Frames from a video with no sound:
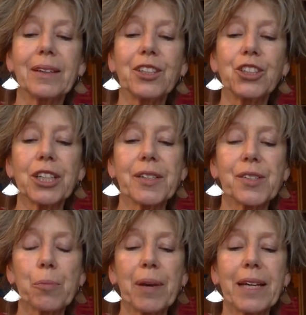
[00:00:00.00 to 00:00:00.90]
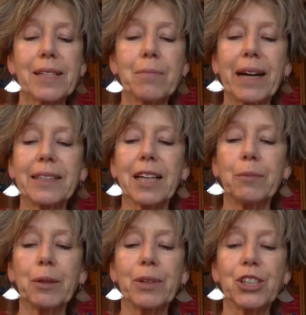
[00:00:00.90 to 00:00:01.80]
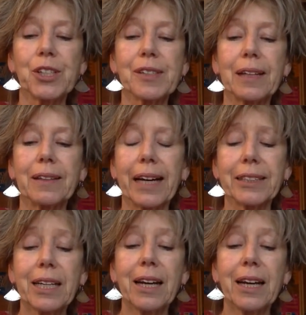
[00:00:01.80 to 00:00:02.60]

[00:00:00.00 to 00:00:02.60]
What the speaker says: The jitters appeared in my tummy when she said that,